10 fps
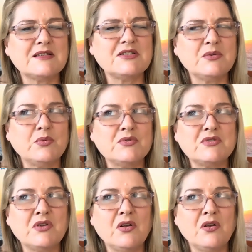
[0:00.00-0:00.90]
that she
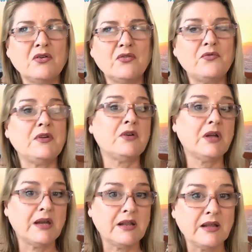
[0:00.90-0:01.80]
was no longer
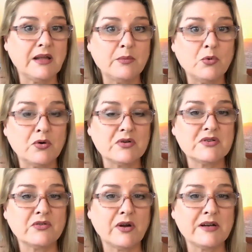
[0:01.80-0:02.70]
fearing anything anymore
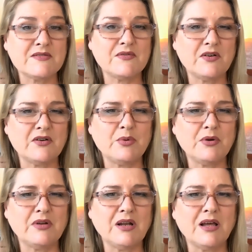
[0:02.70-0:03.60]
because her greatest fear had
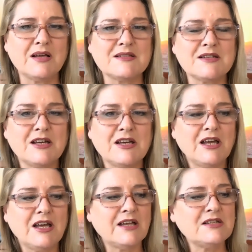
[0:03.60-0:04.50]
been realized.
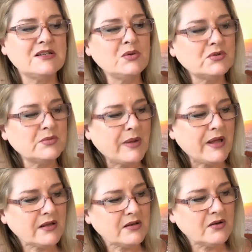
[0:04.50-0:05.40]
And she looked
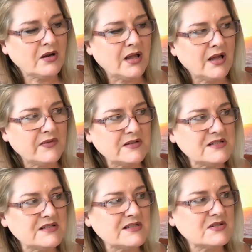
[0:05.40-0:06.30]
back at her life and
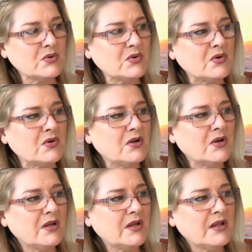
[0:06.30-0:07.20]
she saw
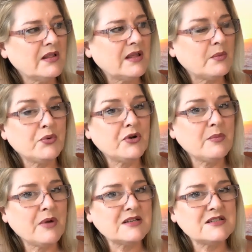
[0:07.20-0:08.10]
that
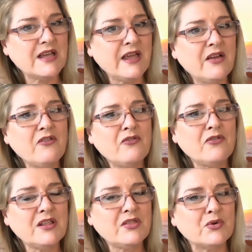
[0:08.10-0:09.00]
pretty much
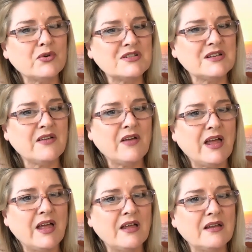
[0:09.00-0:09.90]
every thought she'd ever
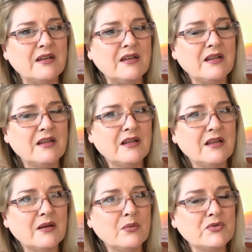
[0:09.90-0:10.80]
had
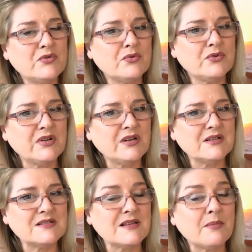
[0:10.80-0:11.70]
was rooted
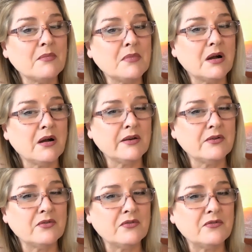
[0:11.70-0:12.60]
in some
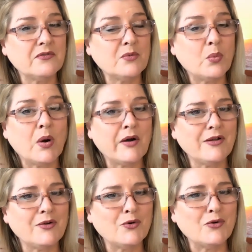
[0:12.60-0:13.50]
kind of
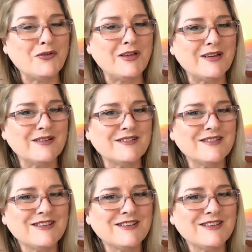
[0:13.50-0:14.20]
worry or fear.